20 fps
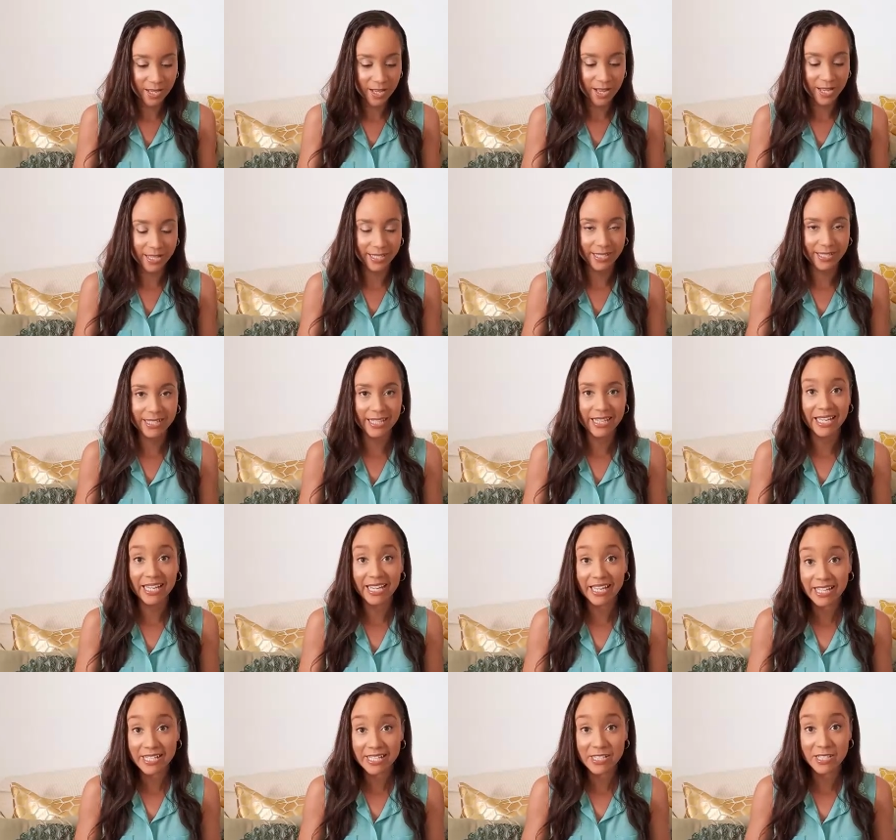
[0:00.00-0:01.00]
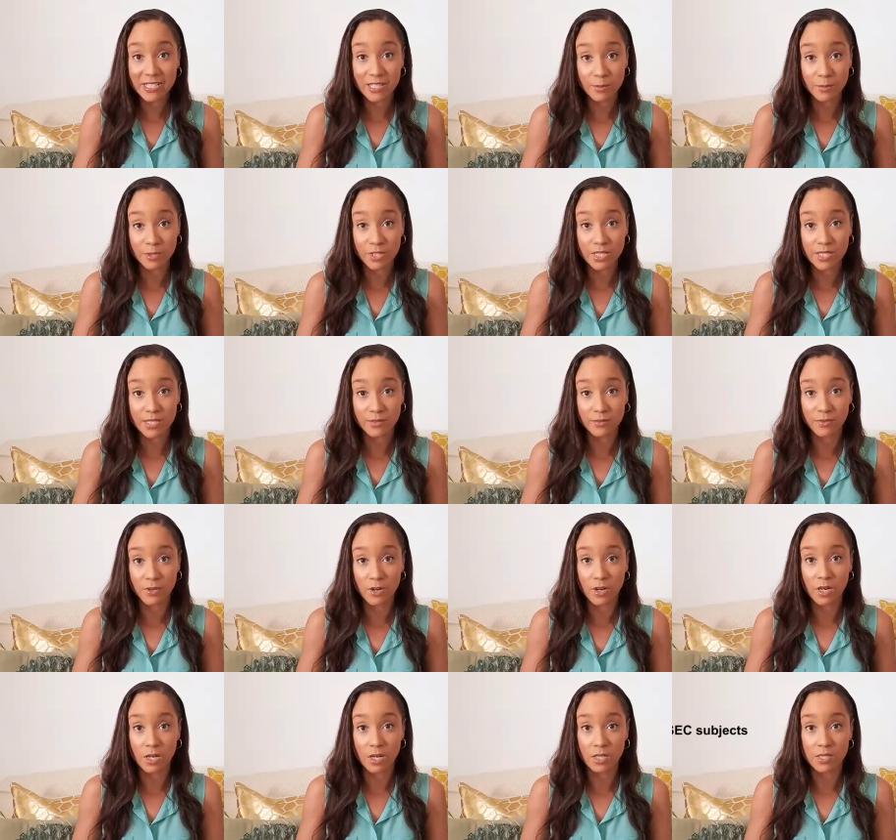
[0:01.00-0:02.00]
I did eight subjects
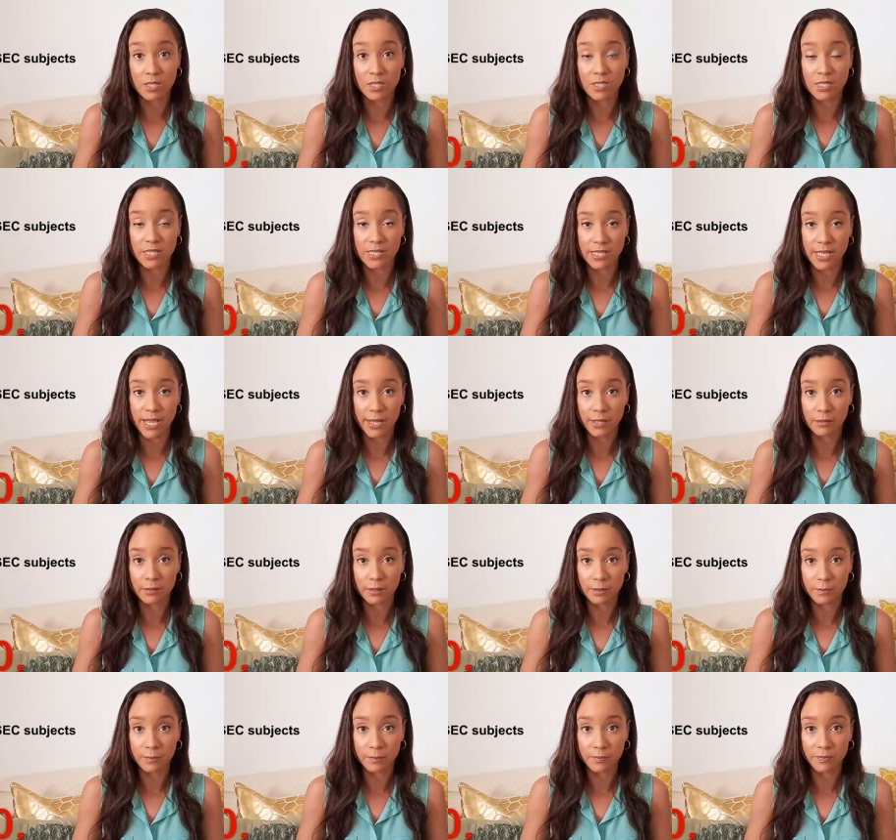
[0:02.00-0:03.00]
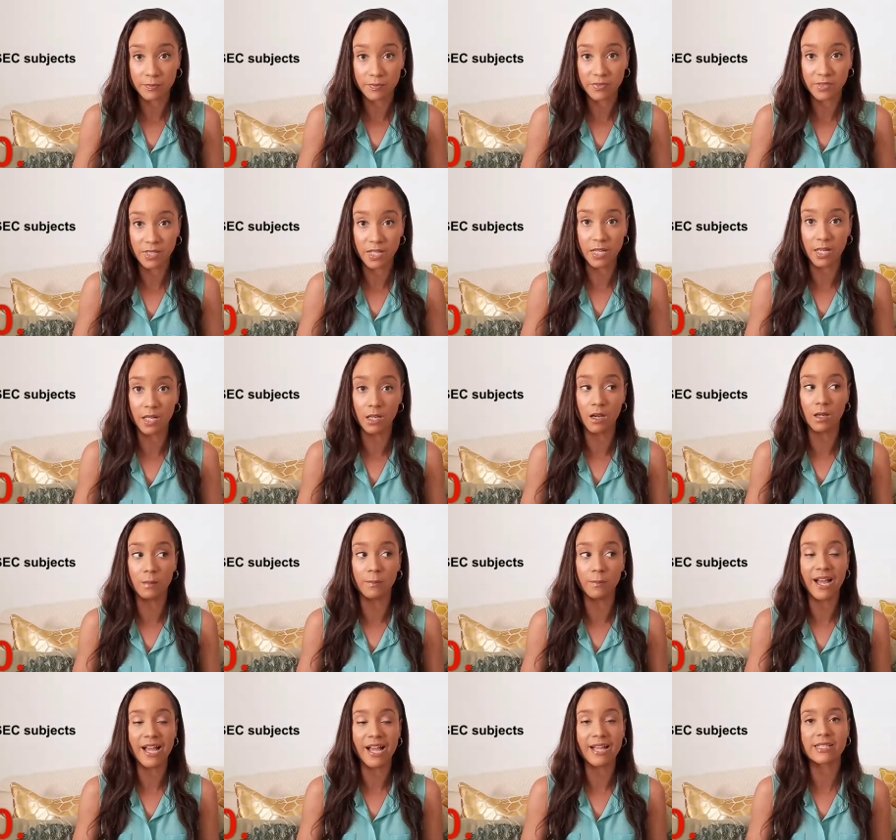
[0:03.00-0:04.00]
for C S E C, and I got
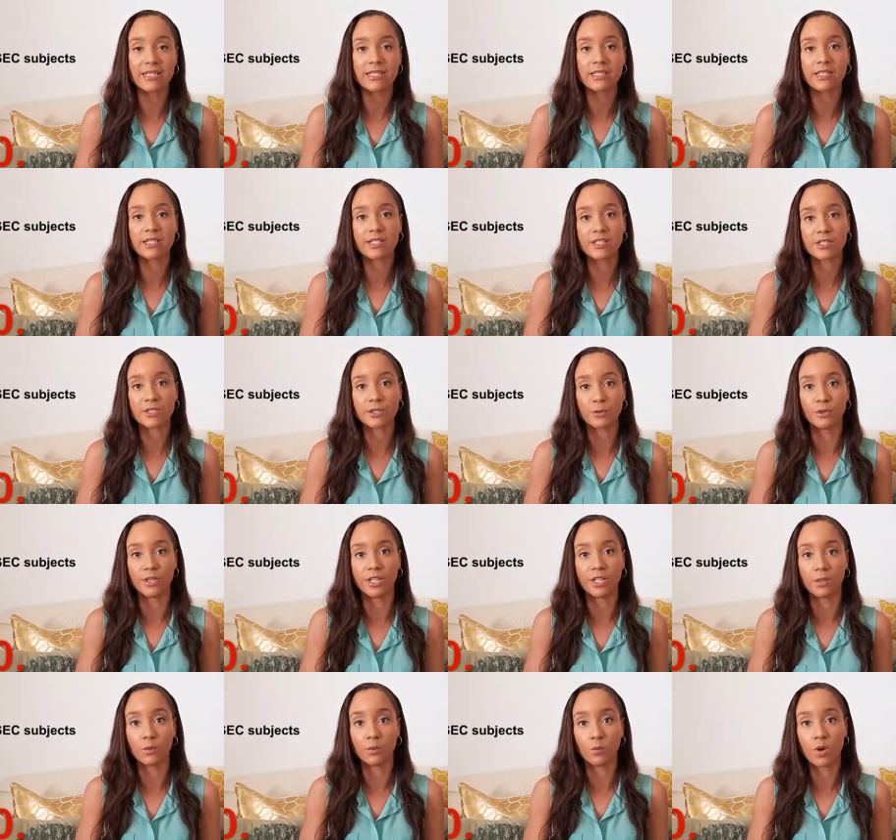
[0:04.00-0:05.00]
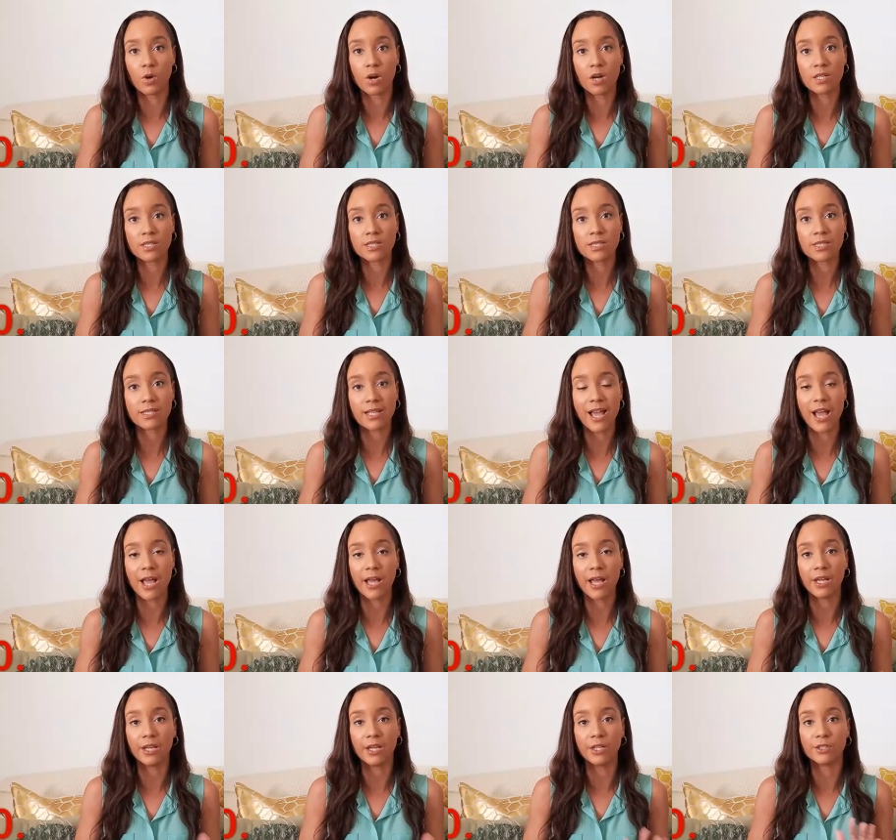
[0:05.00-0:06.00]
back six grade ones
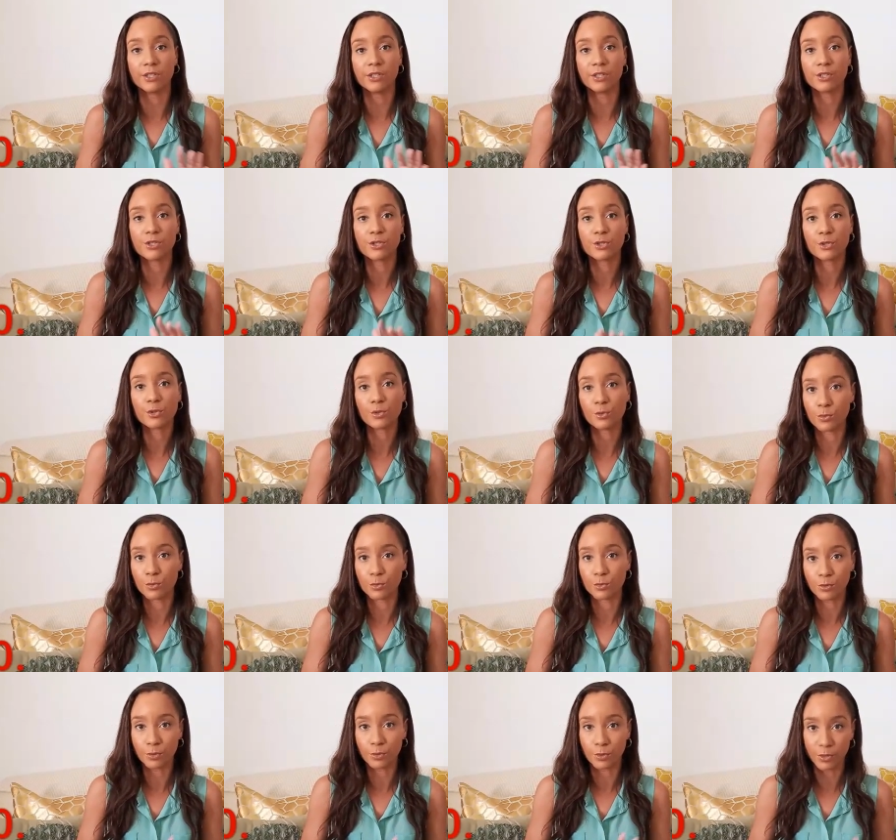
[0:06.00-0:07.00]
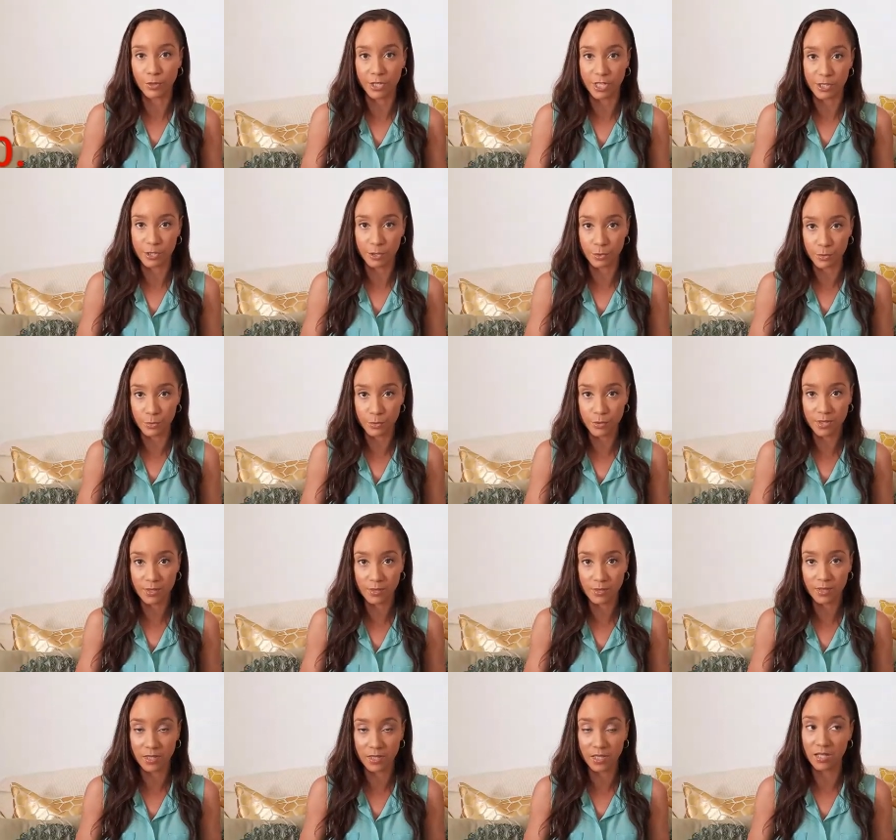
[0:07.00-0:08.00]
and two grade twos.
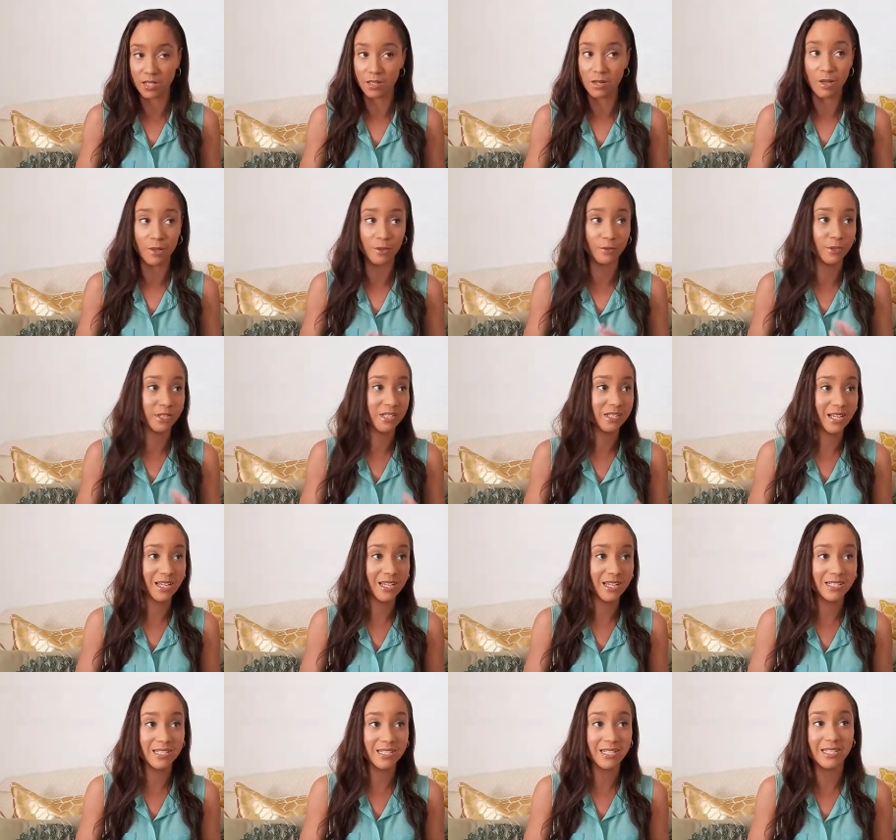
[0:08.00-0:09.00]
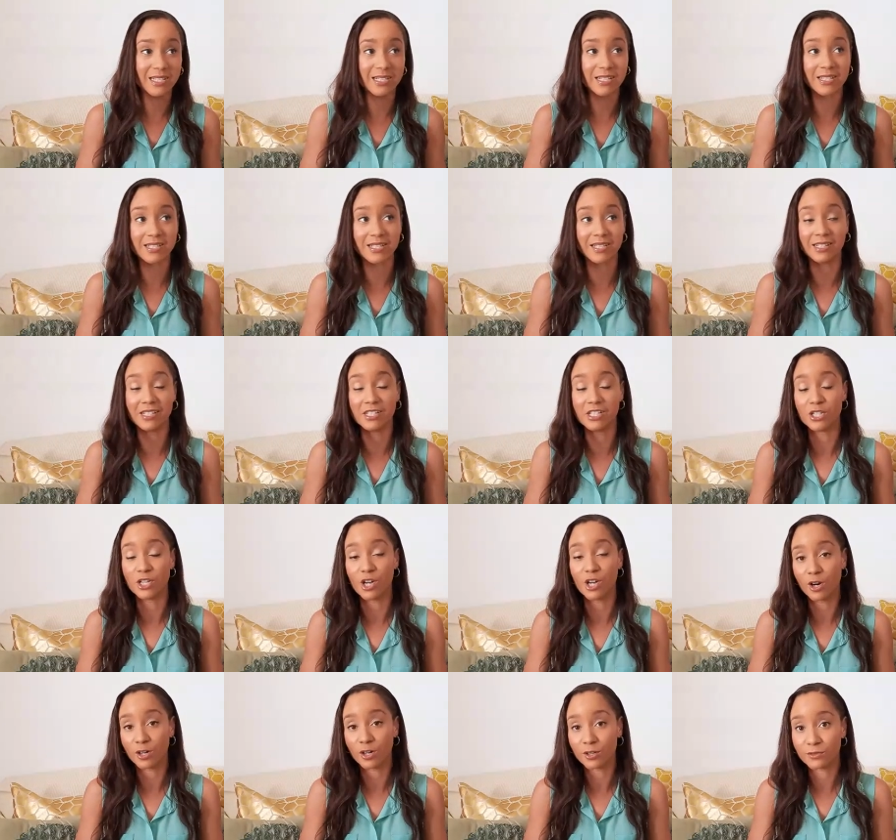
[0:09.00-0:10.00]
I did all three sciences. I did
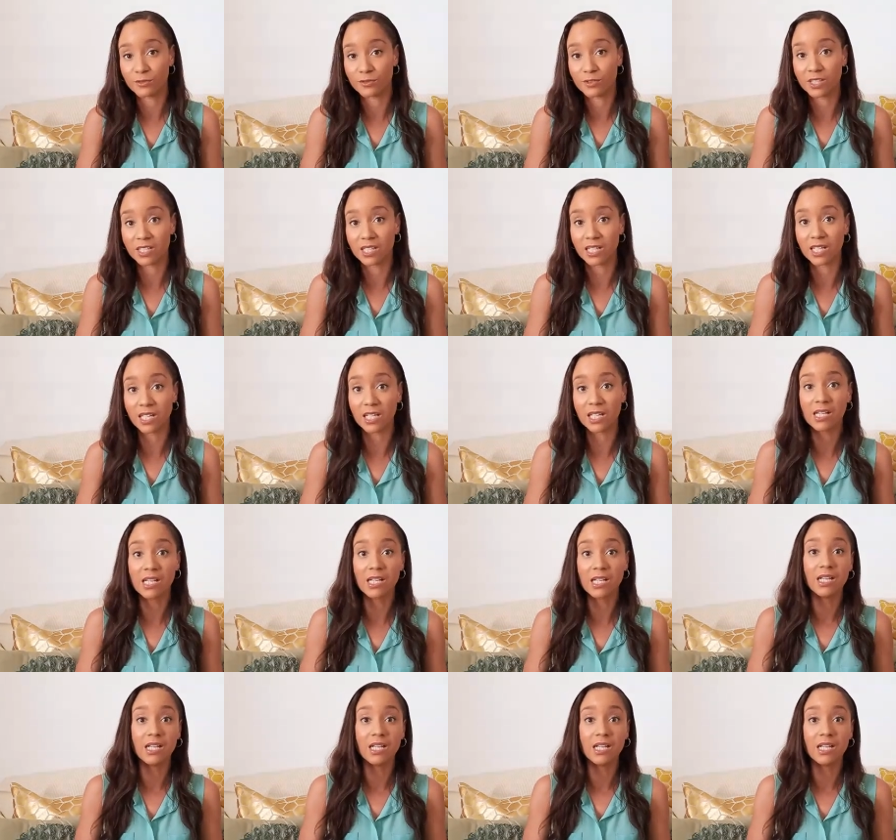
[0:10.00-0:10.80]
geography,